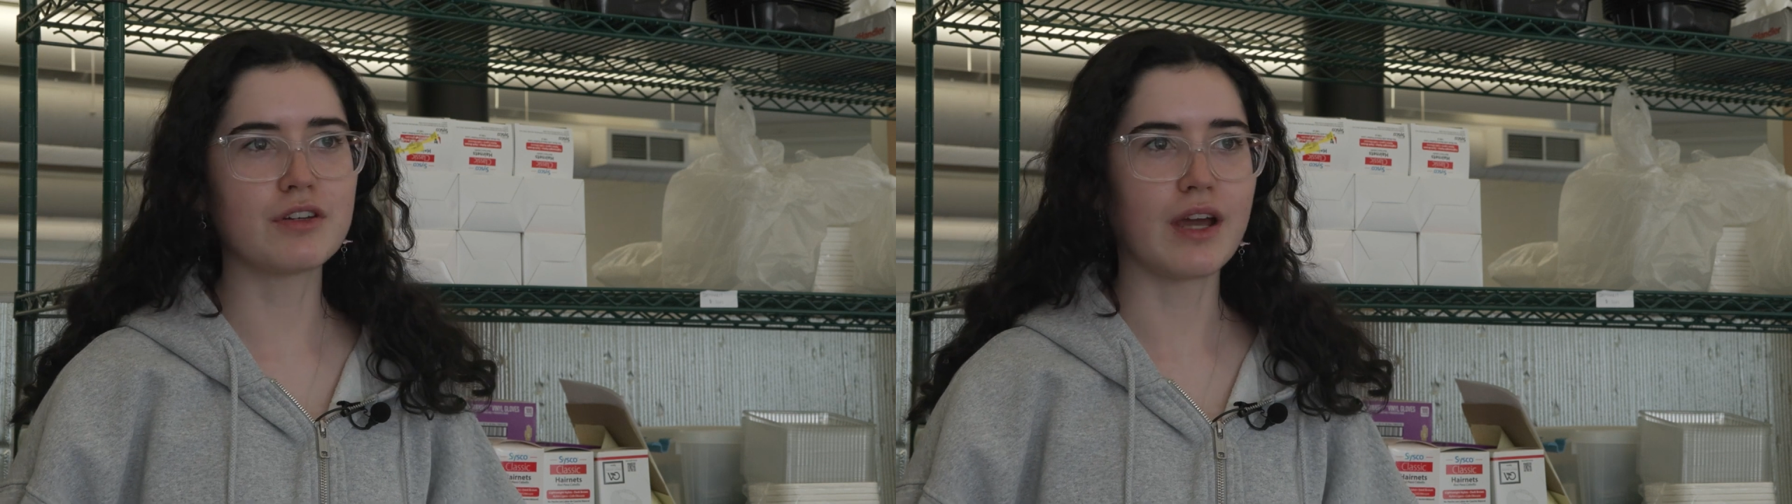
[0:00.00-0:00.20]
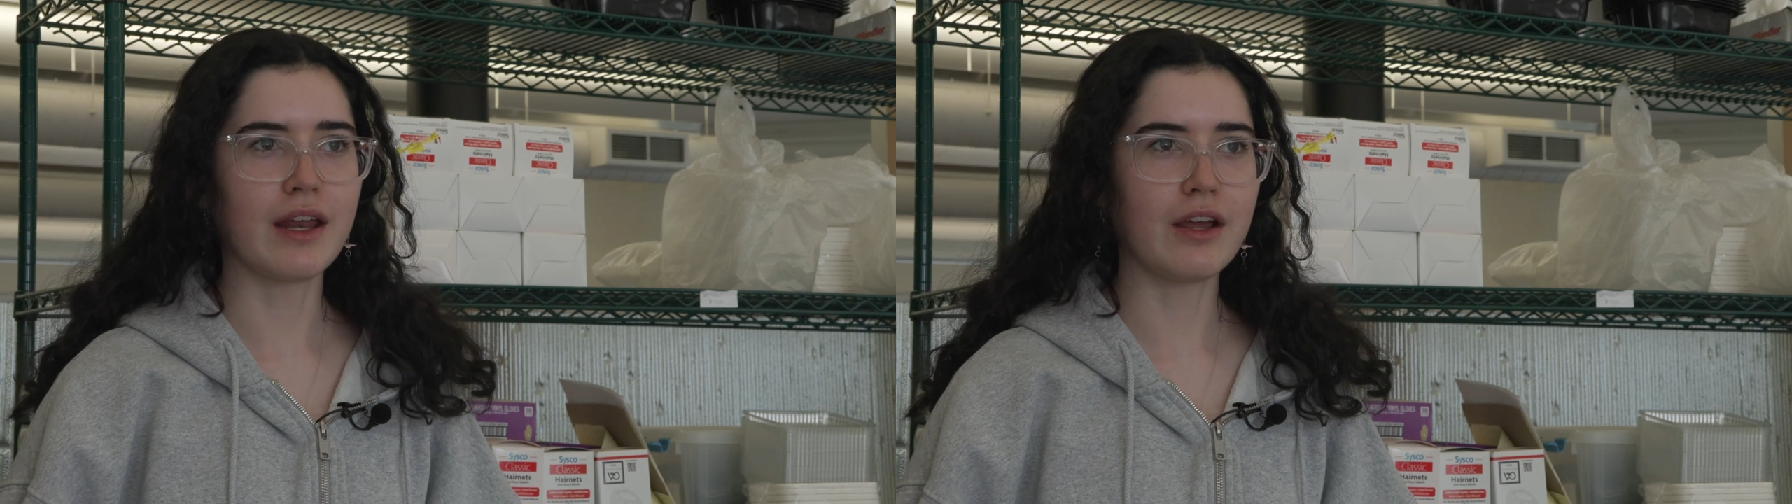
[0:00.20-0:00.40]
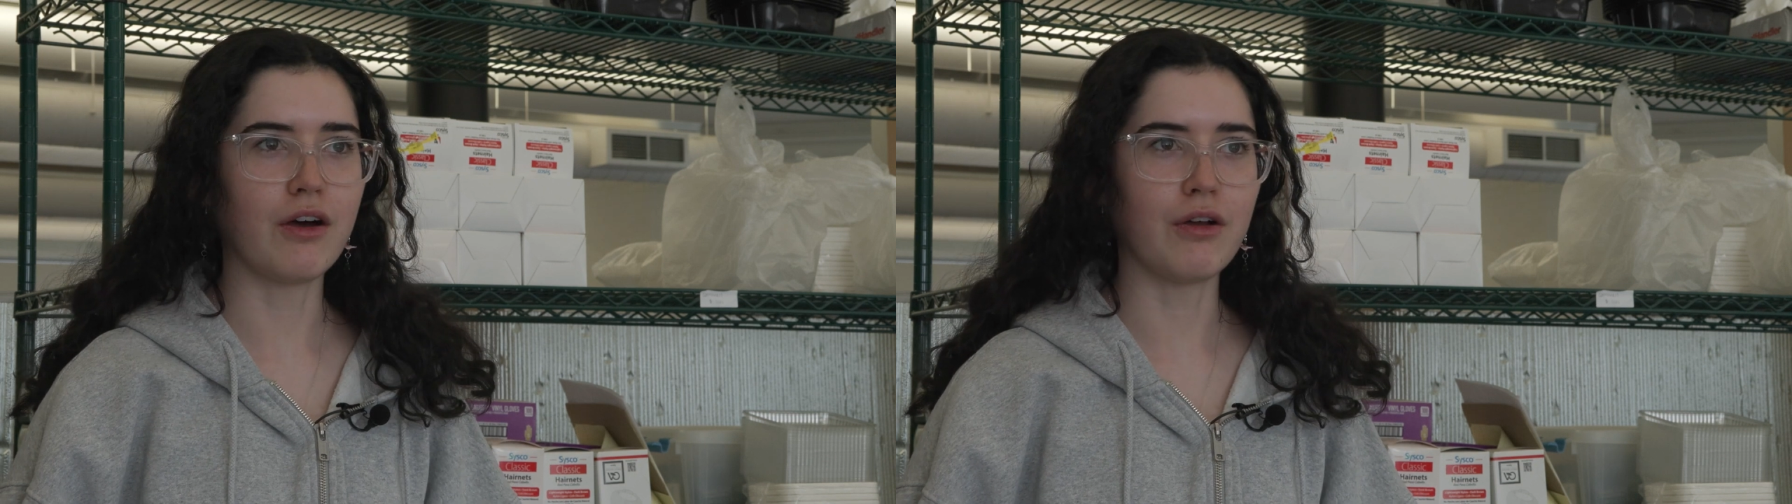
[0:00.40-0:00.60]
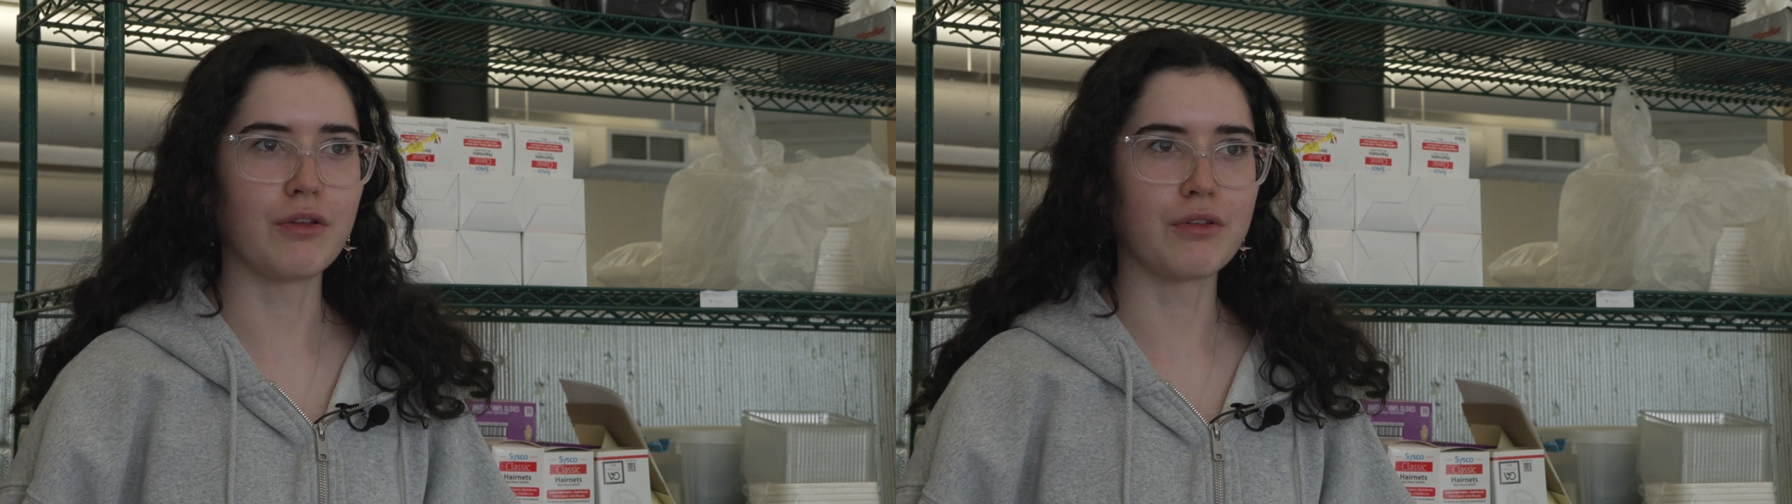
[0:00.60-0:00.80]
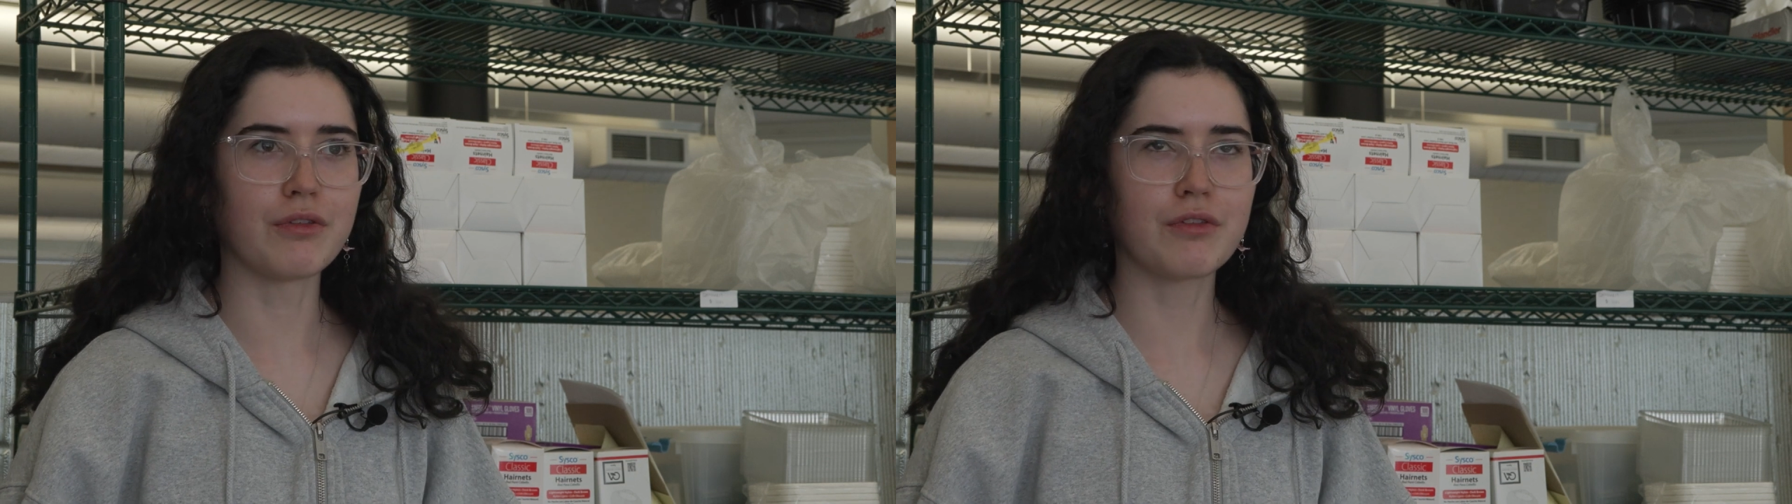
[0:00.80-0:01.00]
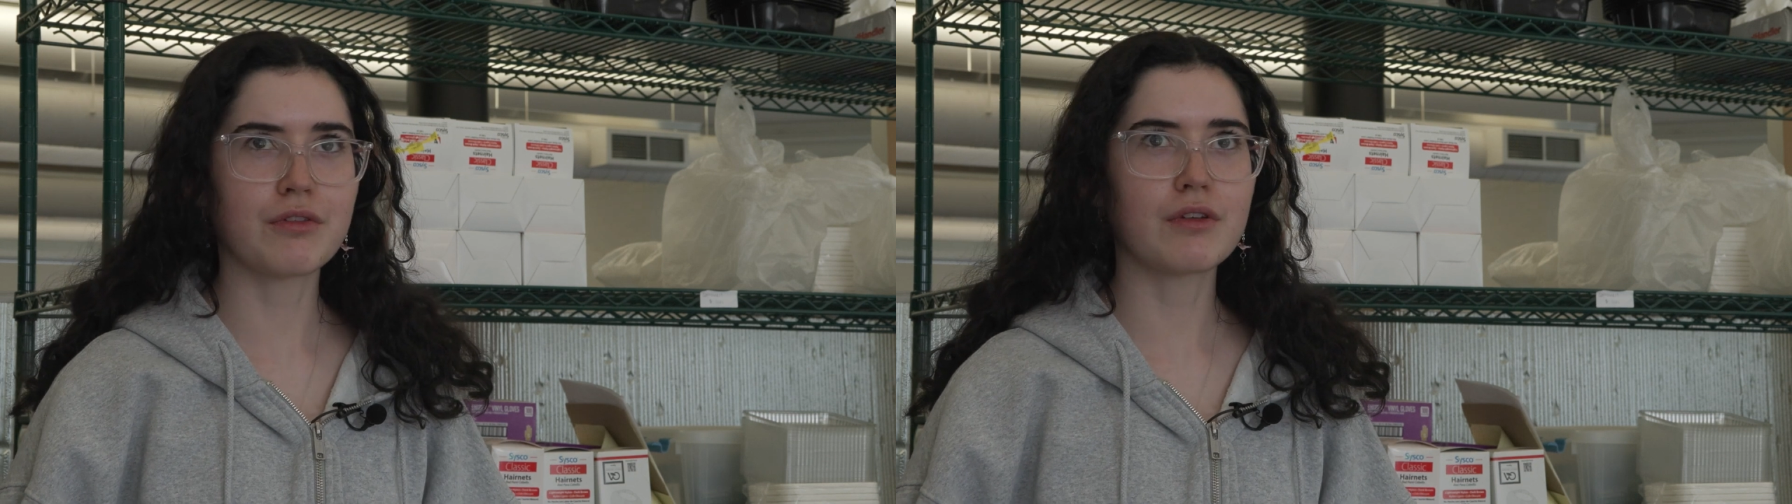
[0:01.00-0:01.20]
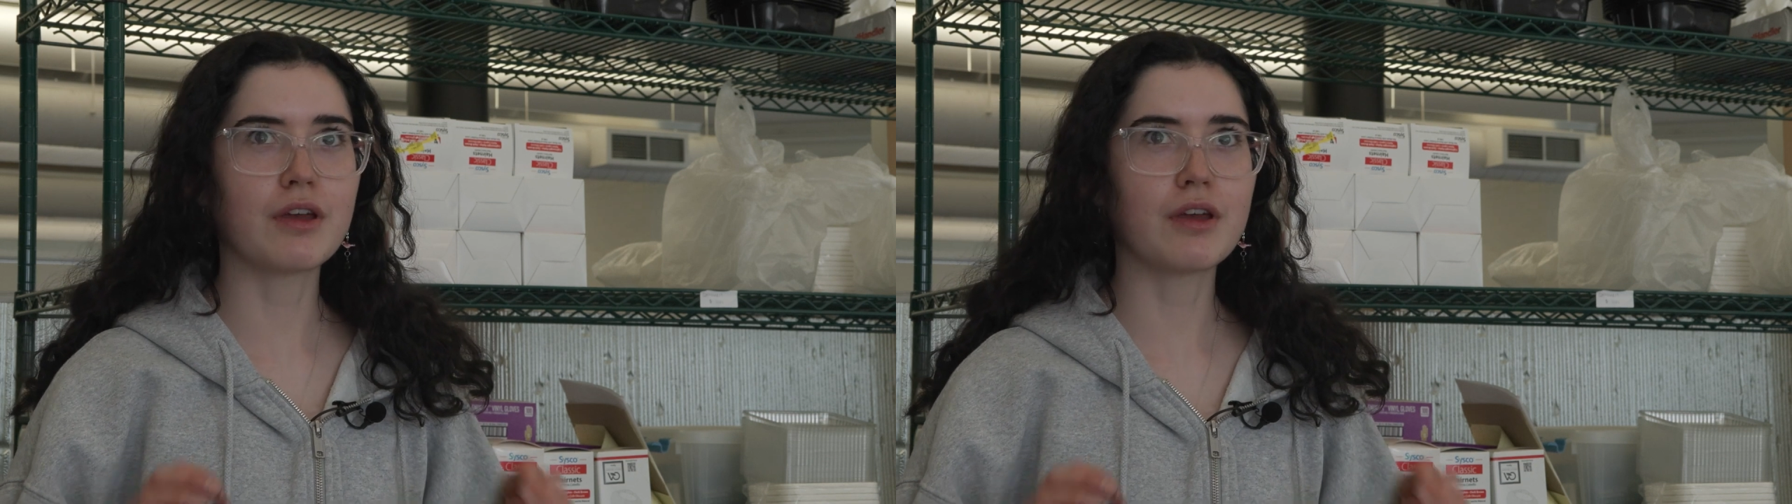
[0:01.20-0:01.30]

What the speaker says: dining halls